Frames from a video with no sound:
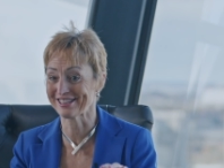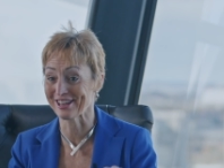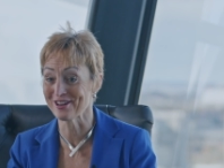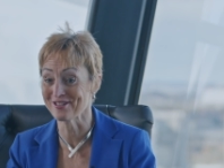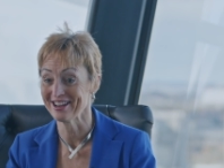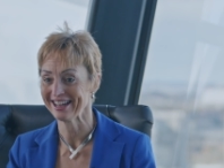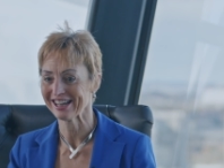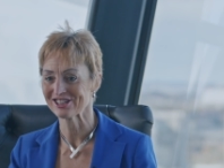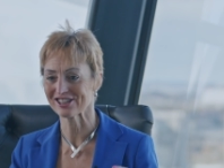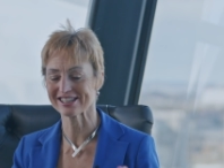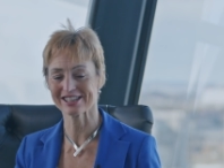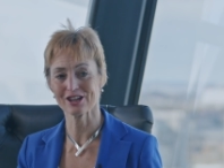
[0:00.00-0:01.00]
so
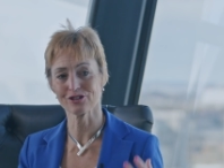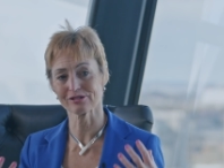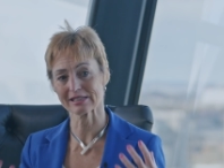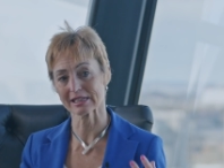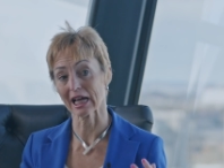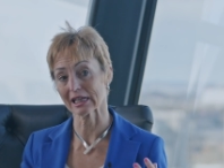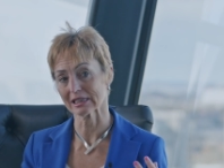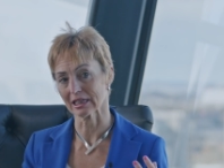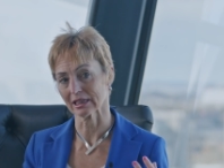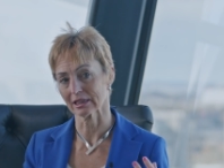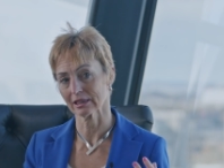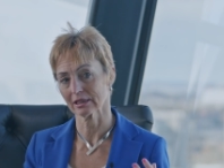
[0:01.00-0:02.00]
just so you're
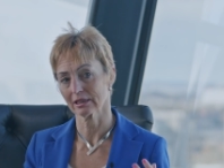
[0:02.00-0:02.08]
standing.